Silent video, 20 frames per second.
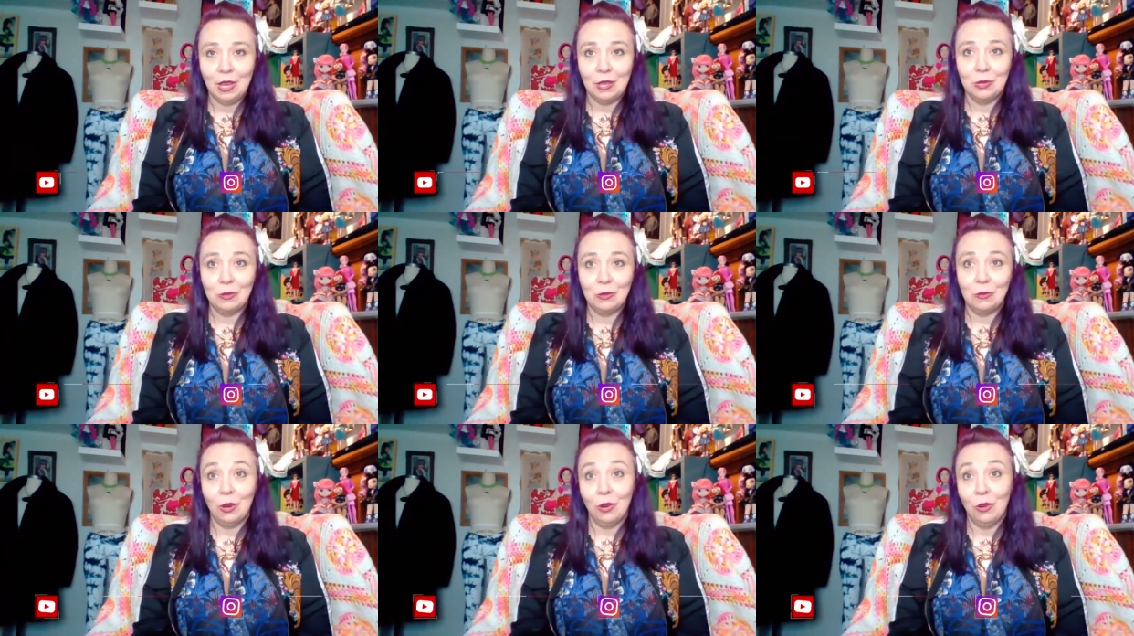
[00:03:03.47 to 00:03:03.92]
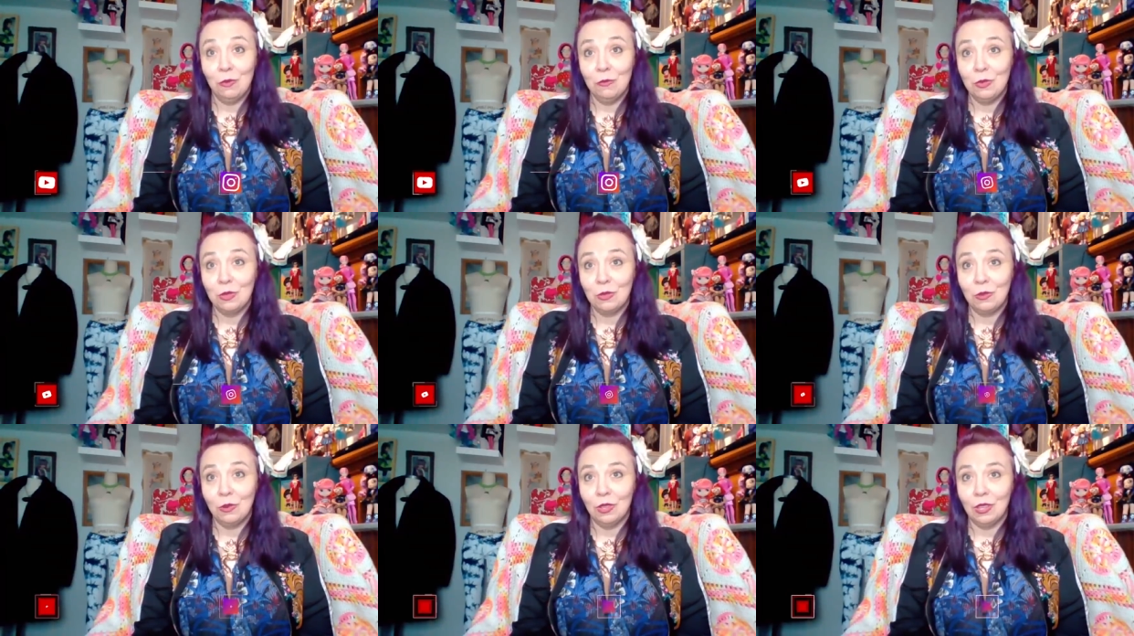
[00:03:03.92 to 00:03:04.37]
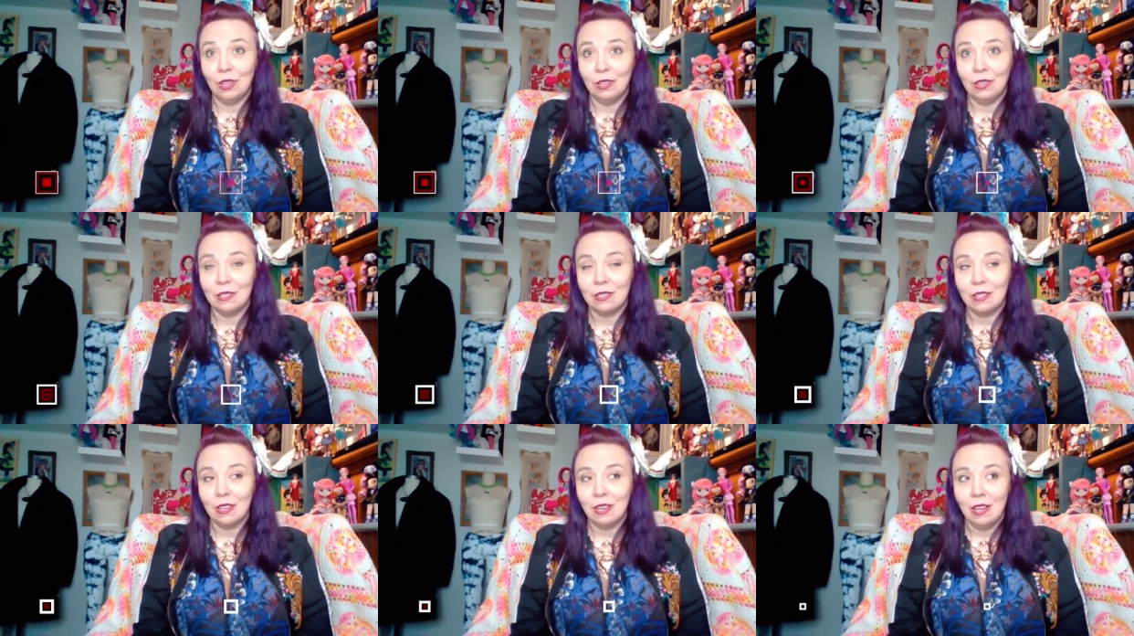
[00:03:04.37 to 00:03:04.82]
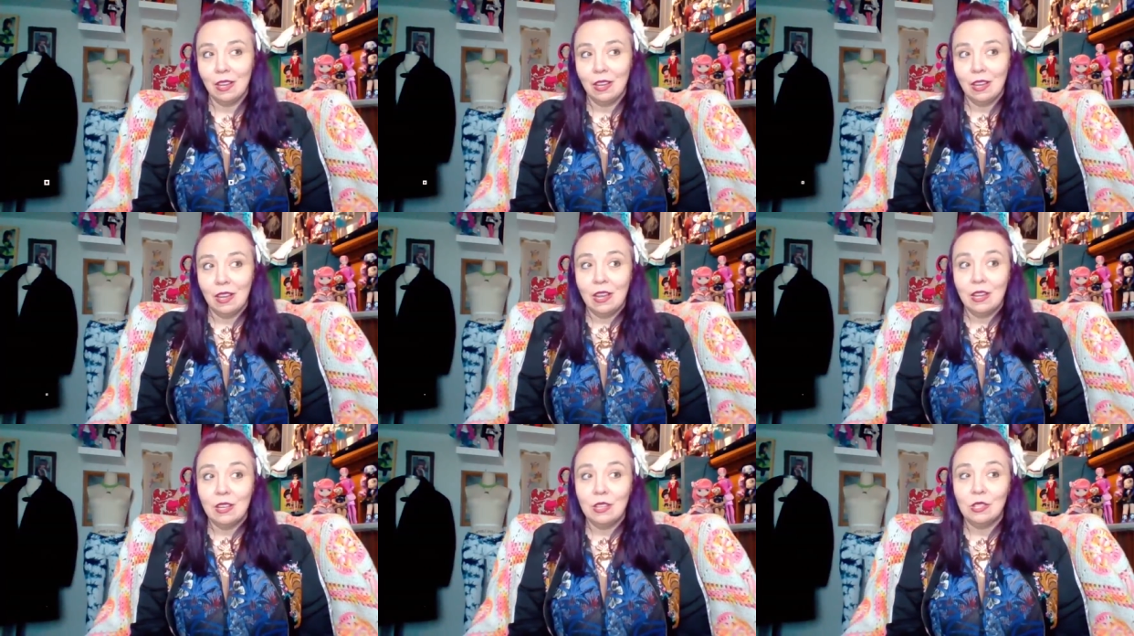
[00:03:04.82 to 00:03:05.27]
because we're homeschoolers.
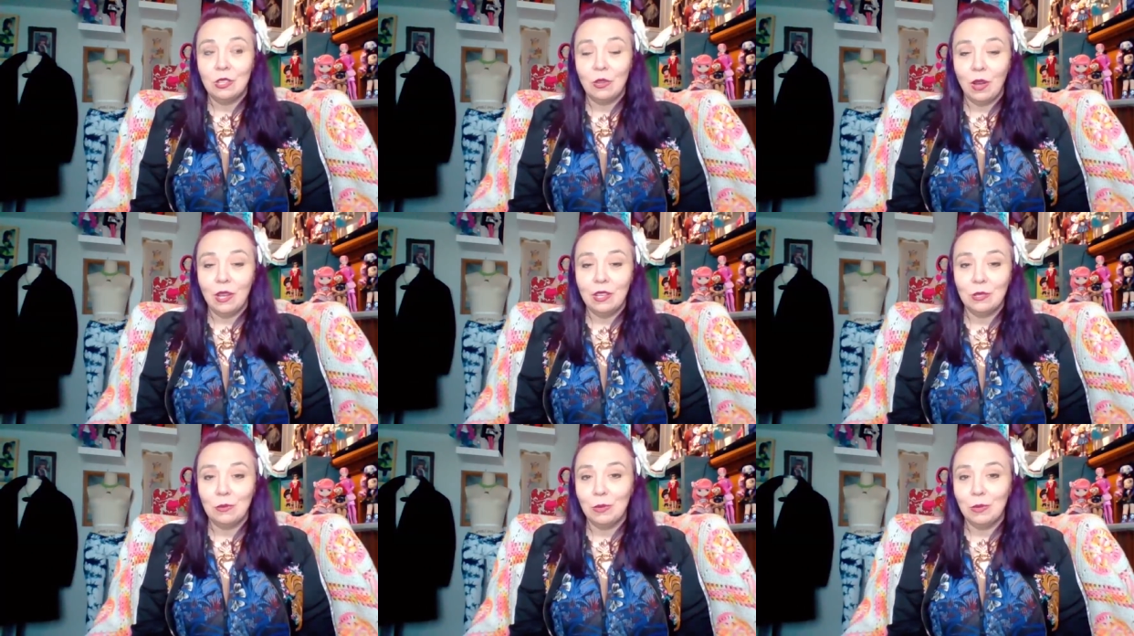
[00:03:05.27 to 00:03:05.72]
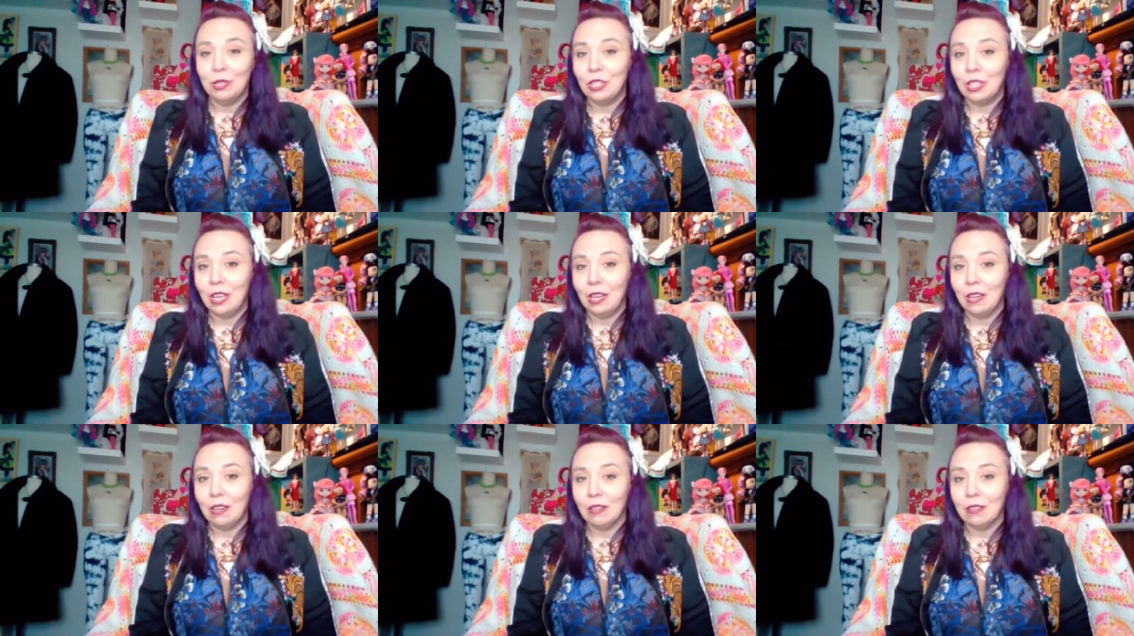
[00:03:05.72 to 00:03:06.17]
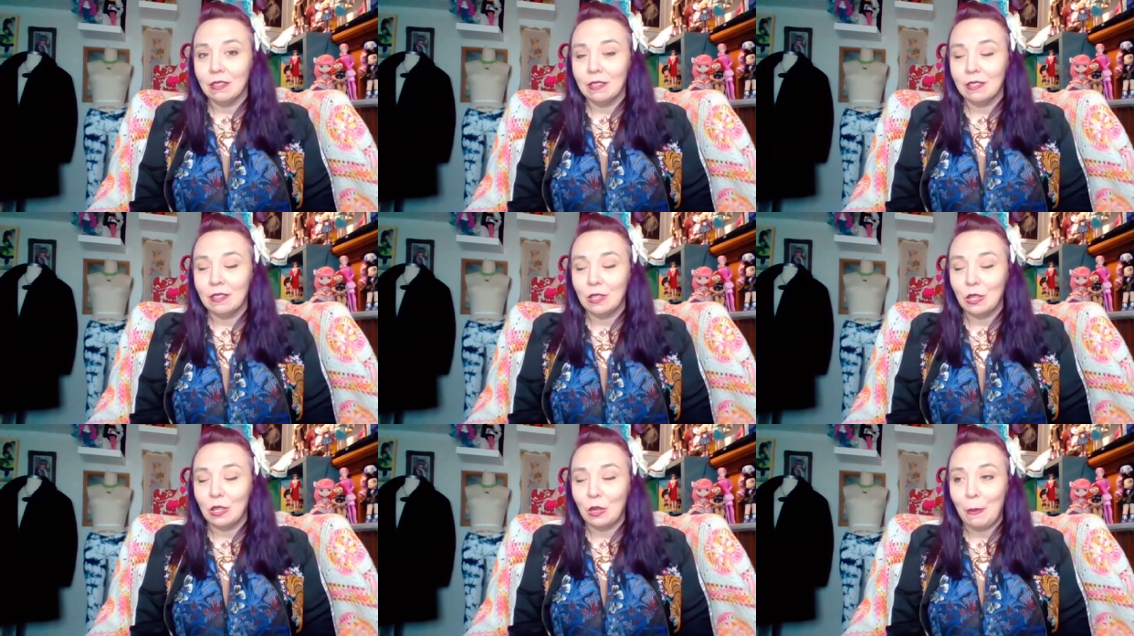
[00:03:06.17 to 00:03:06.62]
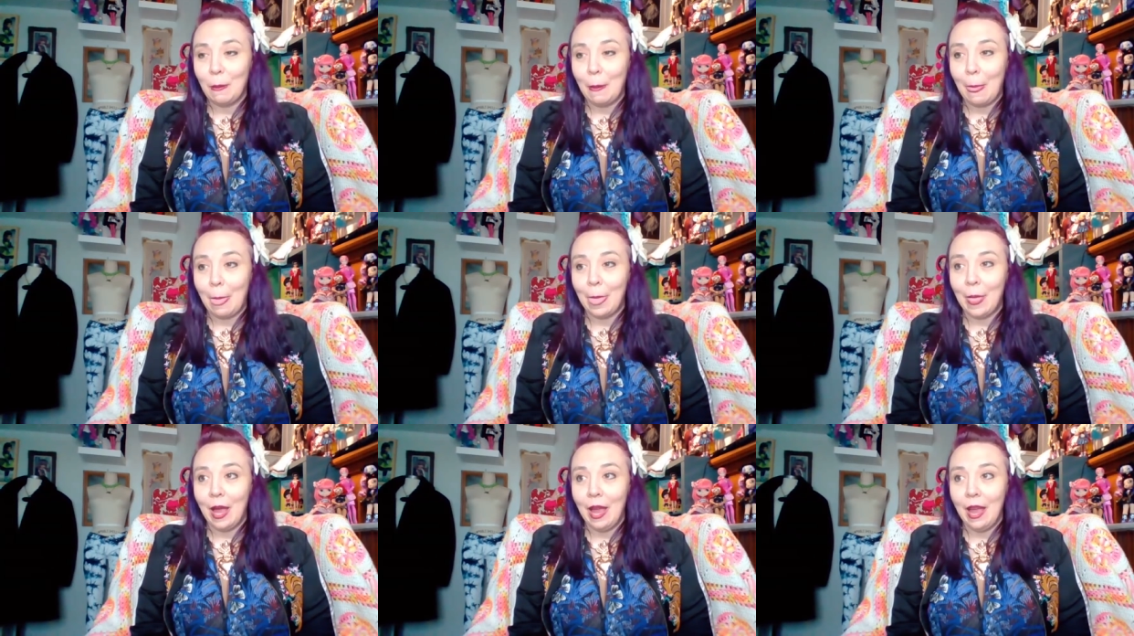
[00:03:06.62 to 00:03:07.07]
So I switched gears
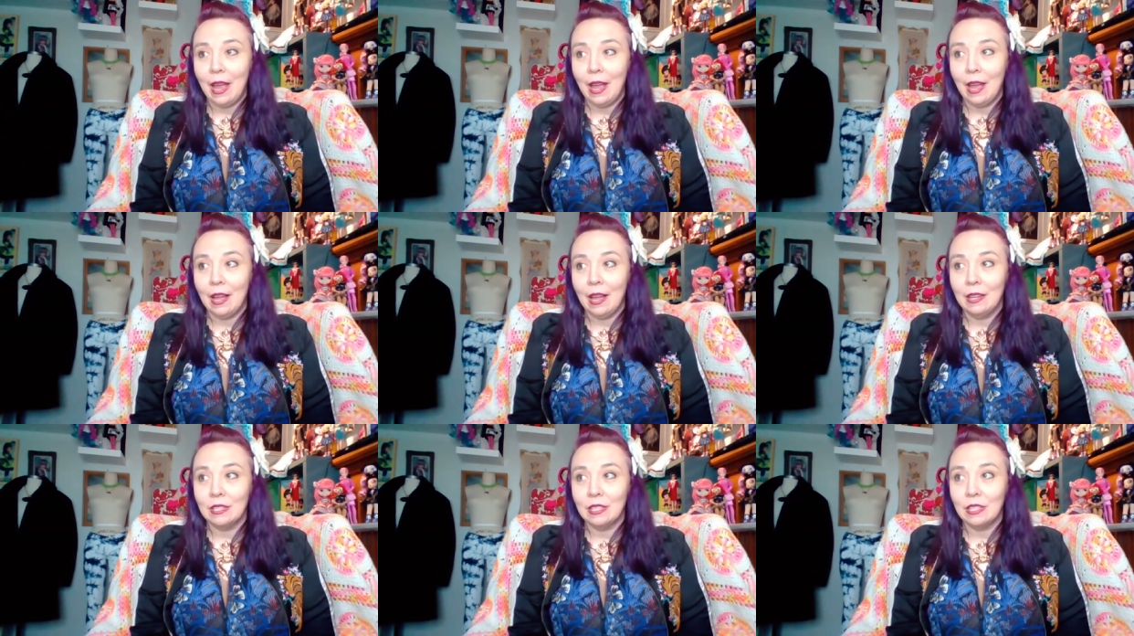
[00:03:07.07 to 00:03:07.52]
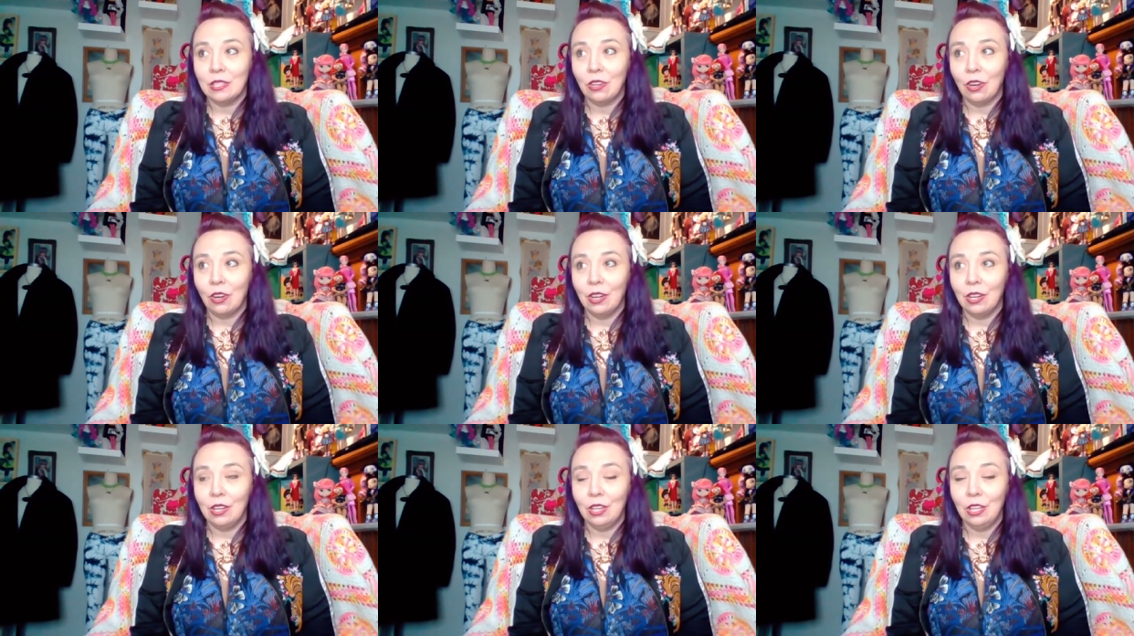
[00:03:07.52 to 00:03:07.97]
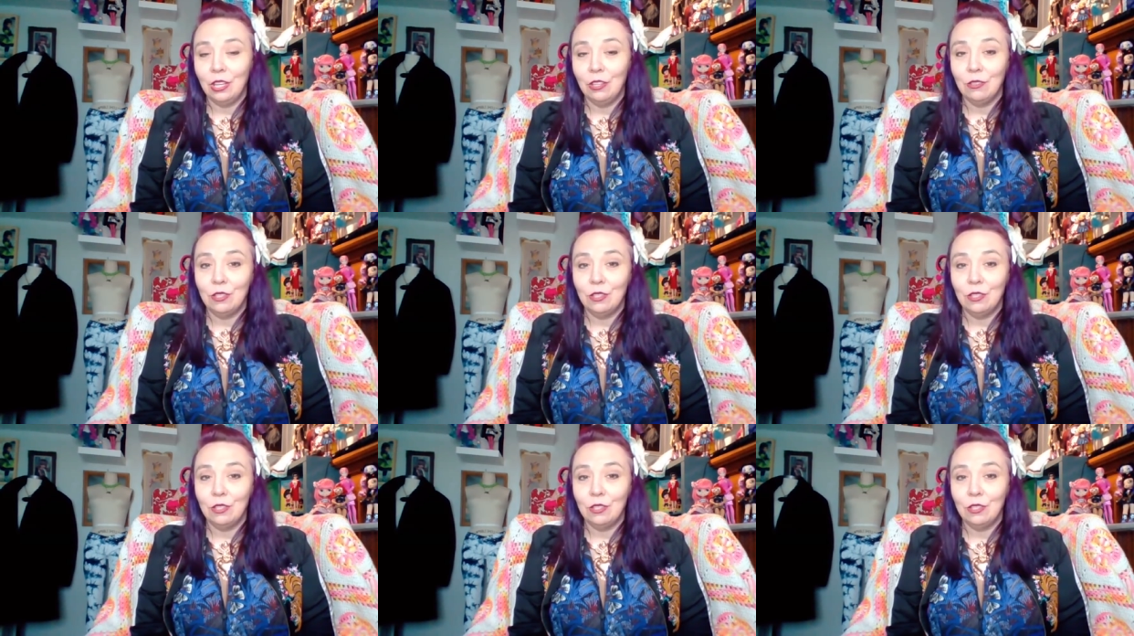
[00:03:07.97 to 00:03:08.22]
and started a